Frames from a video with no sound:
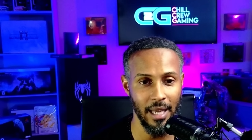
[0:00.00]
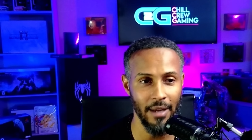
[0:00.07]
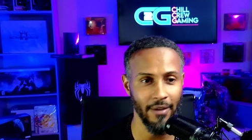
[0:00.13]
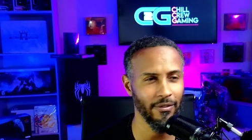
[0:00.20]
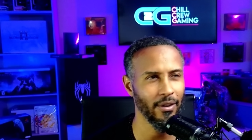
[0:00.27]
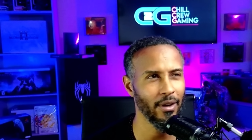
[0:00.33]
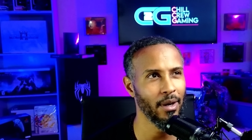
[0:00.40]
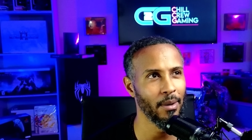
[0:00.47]

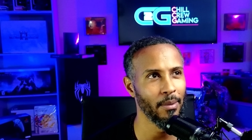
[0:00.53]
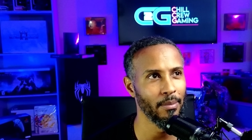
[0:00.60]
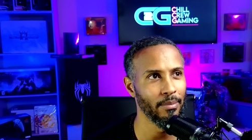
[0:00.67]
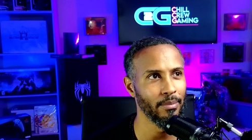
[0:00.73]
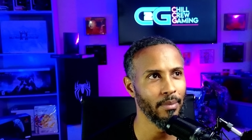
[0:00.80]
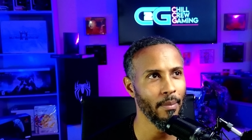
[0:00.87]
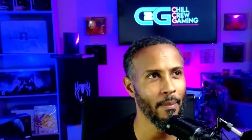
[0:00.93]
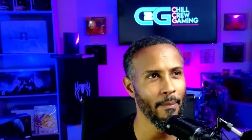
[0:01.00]
from
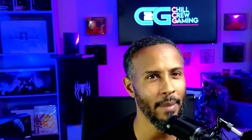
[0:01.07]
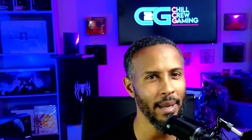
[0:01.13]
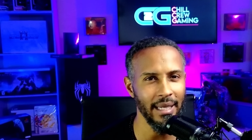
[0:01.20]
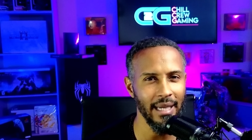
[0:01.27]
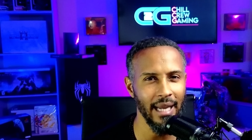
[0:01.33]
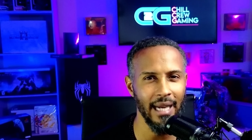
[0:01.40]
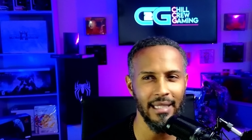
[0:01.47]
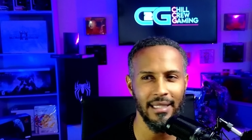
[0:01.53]

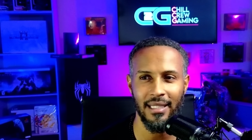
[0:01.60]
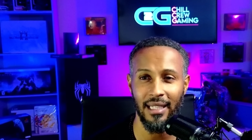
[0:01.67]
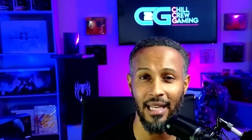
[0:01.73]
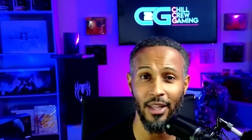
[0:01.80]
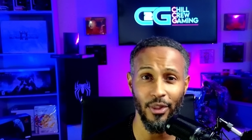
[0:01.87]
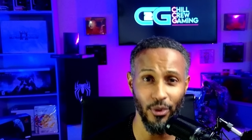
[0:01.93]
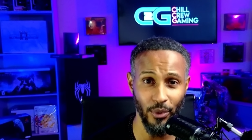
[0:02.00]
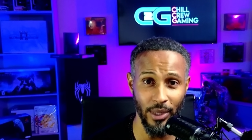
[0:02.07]
midnight to
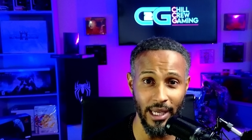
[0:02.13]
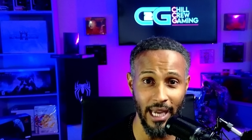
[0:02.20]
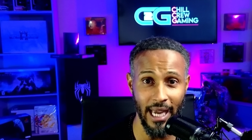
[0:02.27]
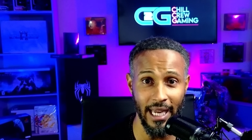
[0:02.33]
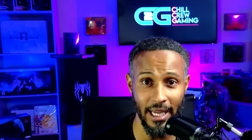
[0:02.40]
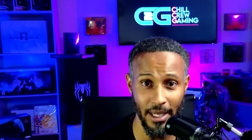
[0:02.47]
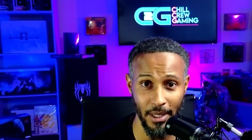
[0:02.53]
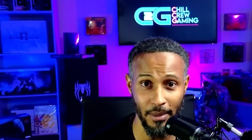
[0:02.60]
like 3
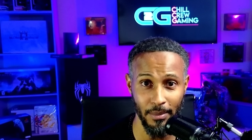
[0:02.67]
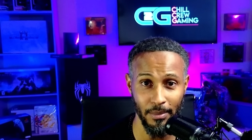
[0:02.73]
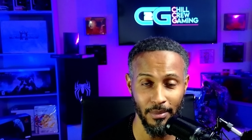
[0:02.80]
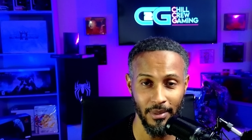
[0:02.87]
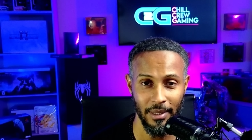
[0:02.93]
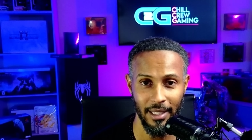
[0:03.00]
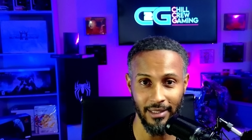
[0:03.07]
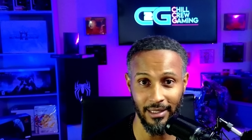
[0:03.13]
a.m.
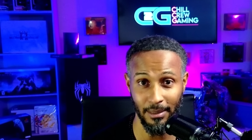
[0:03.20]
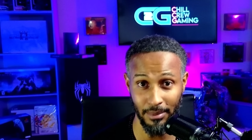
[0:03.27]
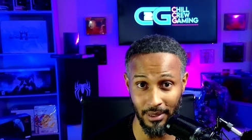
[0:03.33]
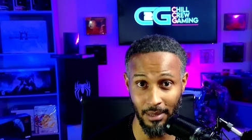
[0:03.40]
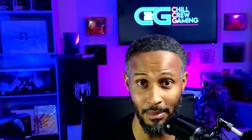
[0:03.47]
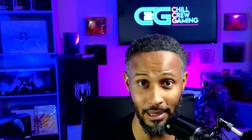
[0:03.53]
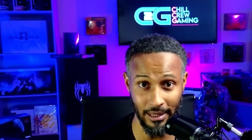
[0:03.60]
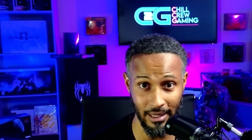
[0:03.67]
attempting
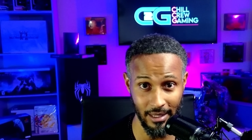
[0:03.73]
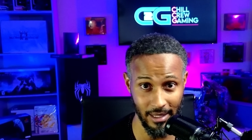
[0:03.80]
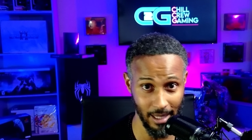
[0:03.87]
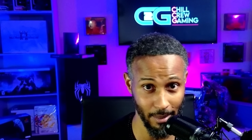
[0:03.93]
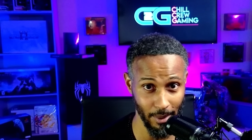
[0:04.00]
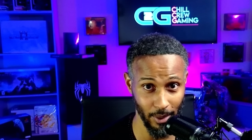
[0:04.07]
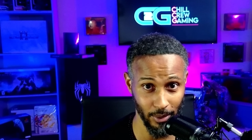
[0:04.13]
to beat this demo.